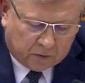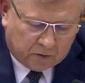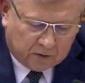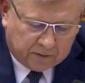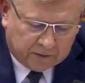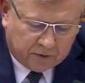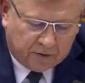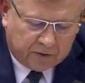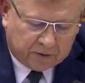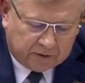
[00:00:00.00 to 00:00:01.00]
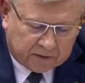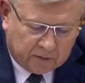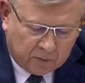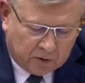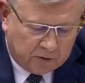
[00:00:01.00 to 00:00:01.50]
against the war
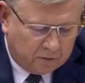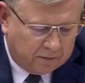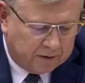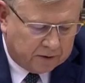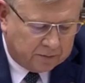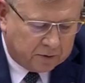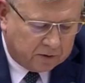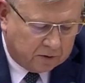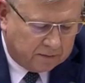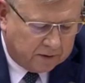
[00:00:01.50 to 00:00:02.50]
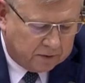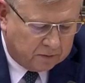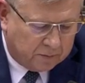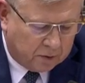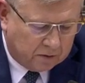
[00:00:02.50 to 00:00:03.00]
in Ukraine, where
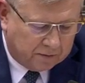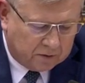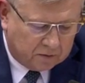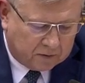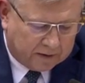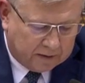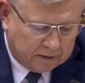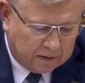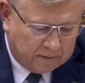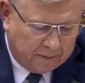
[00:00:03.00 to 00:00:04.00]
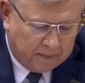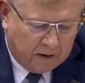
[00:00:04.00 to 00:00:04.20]
innocent people are dying.